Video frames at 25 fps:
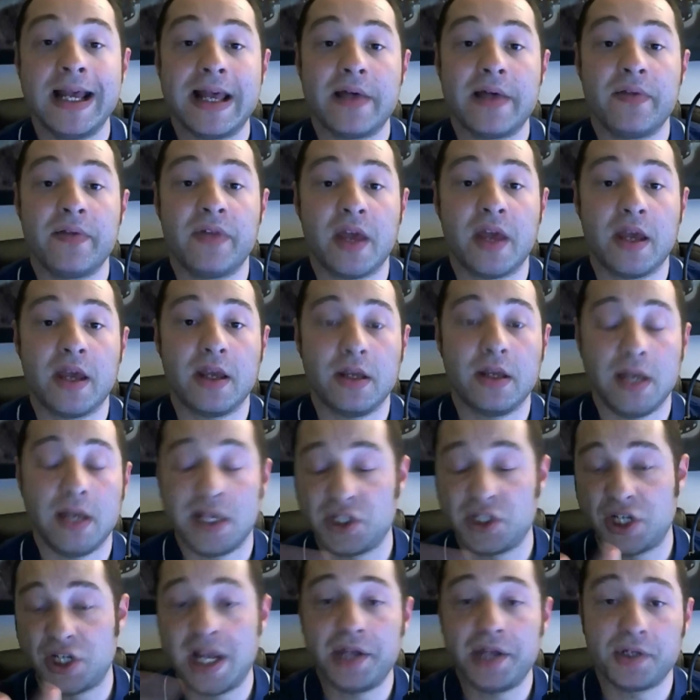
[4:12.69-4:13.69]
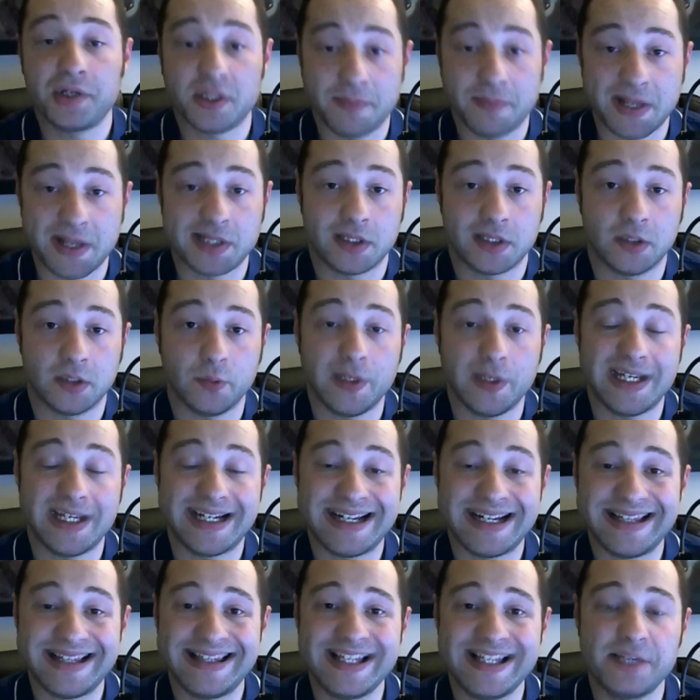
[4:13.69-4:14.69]
It changes based on the week,
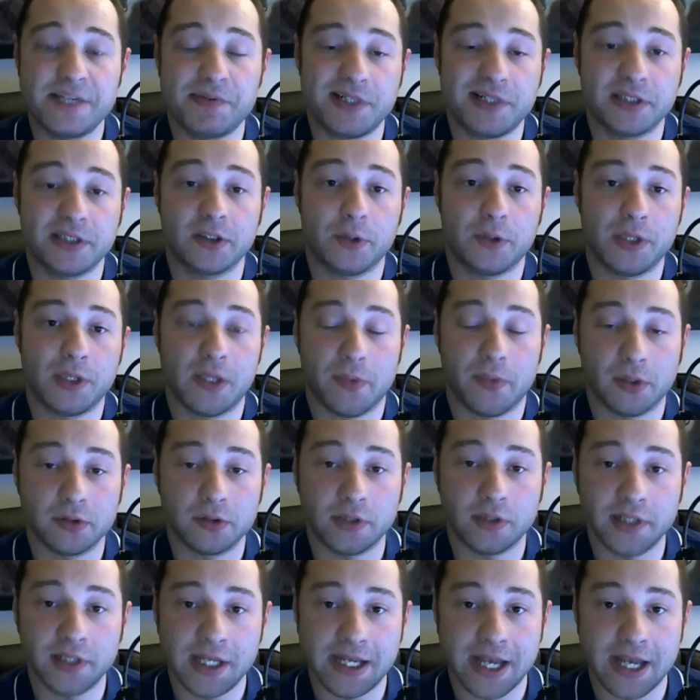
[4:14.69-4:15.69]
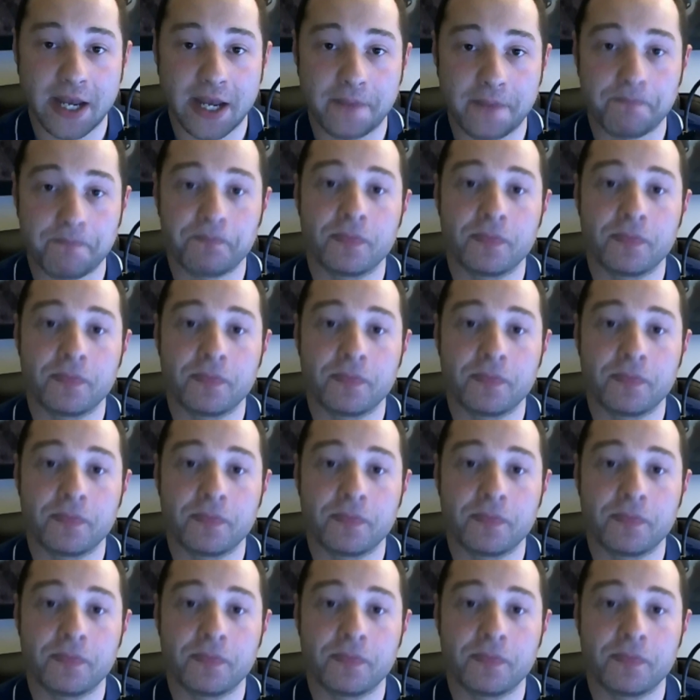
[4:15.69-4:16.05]
and in this particular week that we're looking at,